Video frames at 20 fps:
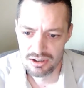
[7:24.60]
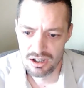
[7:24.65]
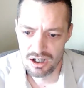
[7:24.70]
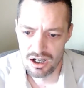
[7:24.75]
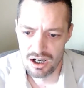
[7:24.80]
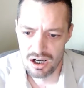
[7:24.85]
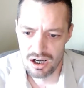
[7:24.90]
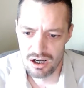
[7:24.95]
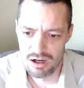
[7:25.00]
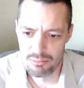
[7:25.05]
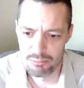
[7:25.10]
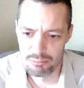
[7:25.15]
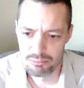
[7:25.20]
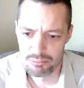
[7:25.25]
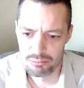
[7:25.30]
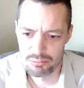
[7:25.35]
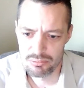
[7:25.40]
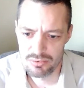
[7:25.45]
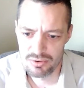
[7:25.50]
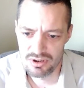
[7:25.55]
um,
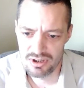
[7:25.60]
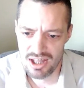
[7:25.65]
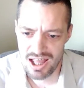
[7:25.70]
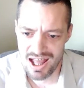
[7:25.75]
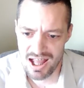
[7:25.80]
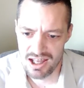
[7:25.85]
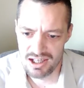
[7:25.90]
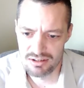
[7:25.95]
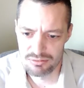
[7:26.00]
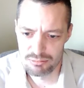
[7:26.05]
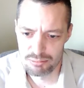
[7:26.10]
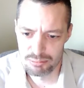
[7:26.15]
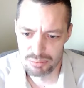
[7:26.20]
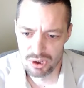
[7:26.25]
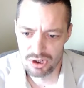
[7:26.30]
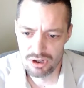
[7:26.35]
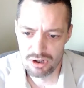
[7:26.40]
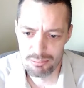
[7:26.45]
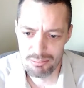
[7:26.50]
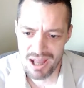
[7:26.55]
and
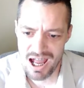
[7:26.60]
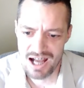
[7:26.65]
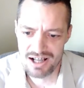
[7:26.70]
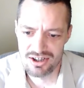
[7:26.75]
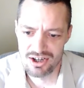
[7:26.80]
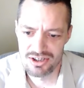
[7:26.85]
put her back